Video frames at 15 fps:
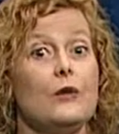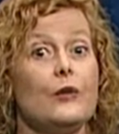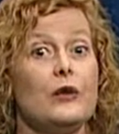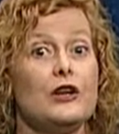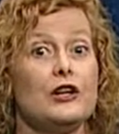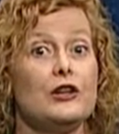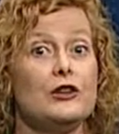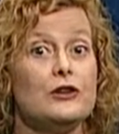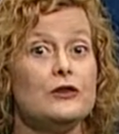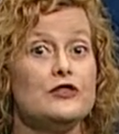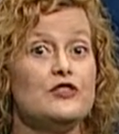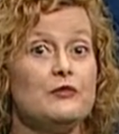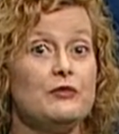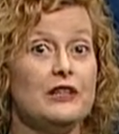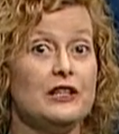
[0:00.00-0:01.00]
When
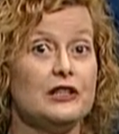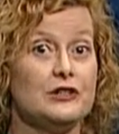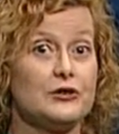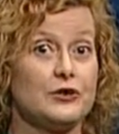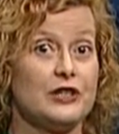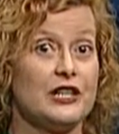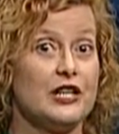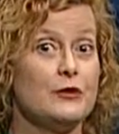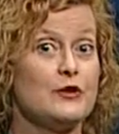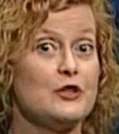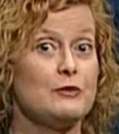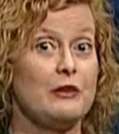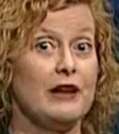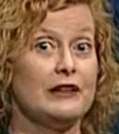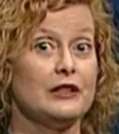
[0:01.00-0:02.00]
accused of bigotry, he
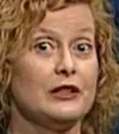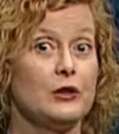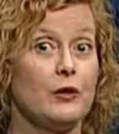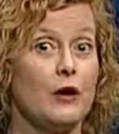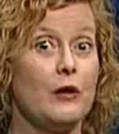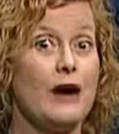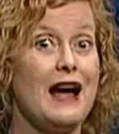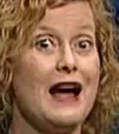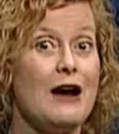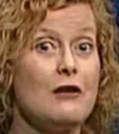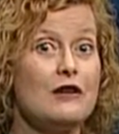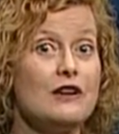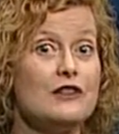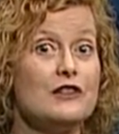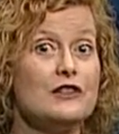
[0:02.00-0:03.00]
responded, quote, how
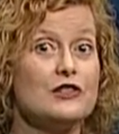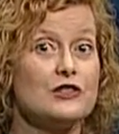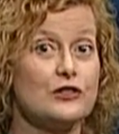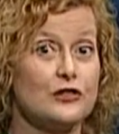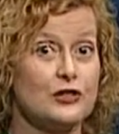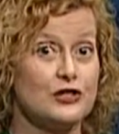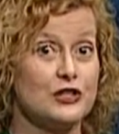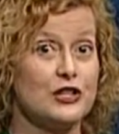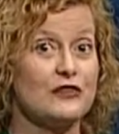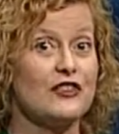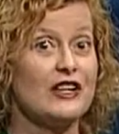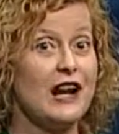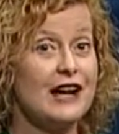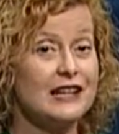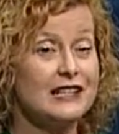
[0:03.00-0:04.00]
can the assertion of
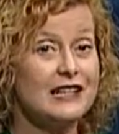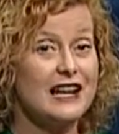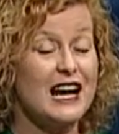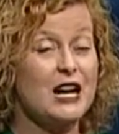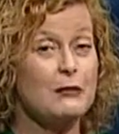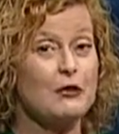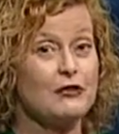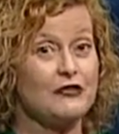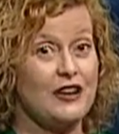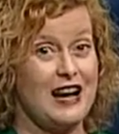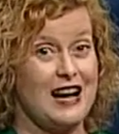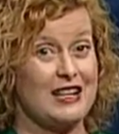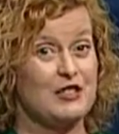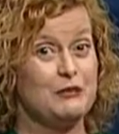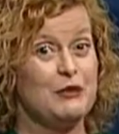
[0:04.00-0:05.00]
an undeniable
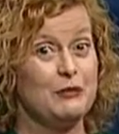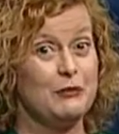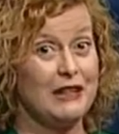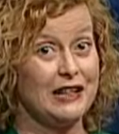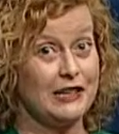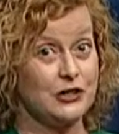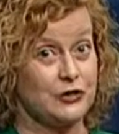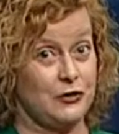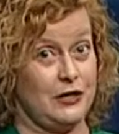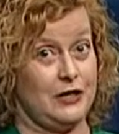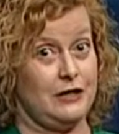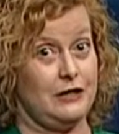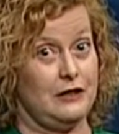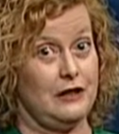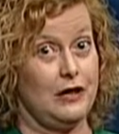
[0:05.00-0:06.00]
fact be
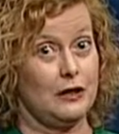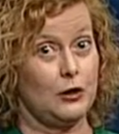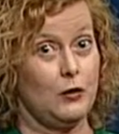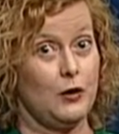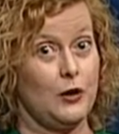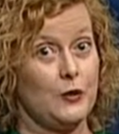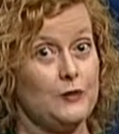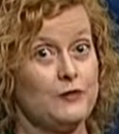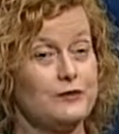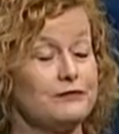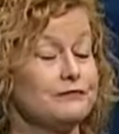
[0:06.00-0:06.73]
bigotry, unquote.